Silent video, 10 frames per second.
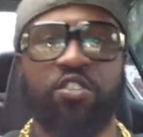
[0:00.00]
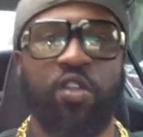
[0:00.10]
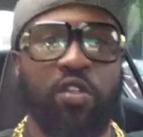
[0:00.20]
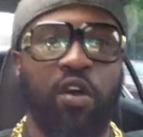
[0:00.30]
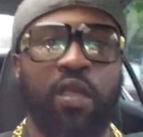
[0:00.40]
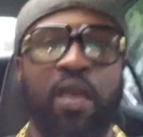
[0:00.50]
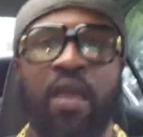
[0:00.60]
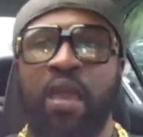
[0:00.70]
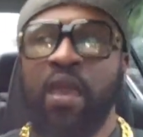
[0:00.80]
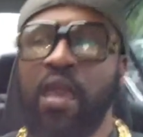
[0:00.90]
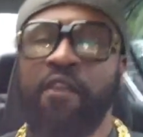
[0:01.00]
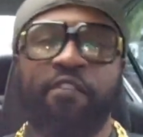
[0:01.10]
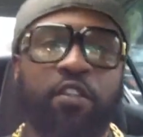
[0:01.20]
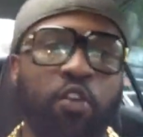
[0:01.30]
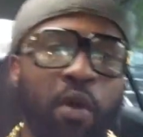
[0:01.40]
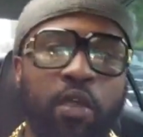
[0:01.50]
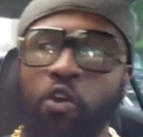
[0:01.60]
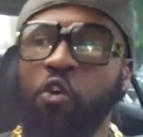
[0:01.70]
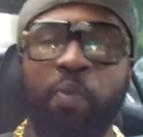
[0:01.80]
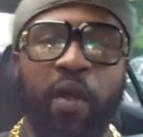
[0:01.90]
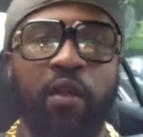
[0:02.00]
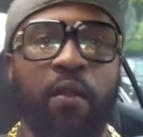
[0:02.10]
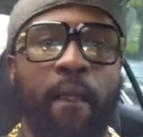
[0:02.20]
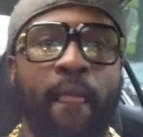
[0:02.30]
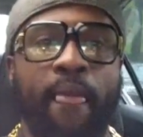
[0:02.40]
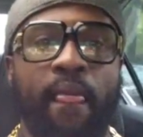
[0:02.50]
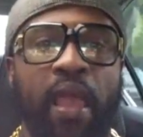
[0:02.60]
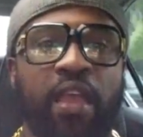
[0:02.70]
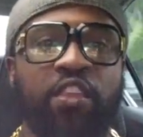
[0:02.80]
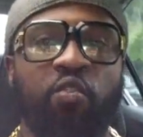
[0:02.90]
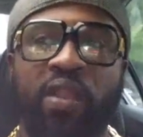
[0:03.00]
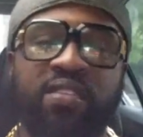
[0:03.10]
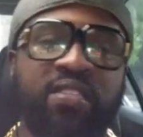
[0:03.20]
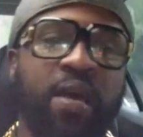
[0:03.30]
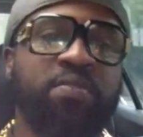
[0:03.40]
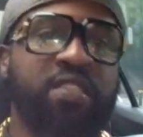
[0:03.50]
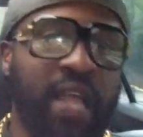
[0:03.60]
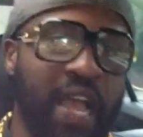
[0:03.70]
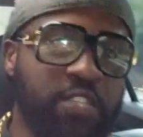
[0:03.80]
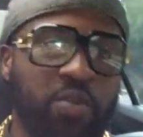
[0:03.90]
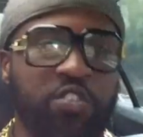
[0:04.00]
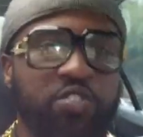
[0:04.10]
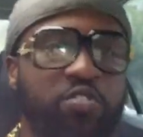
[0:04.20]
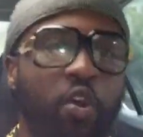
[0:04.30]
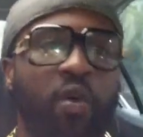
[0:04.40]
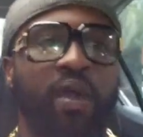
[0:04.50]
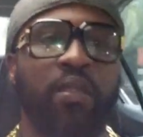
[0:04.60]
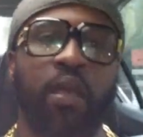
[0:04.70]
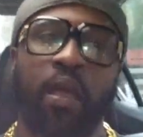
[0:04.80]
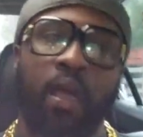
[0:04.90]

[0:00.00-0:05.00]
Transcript: So look, if you're doing Uber and you want to subsidize what you're doing,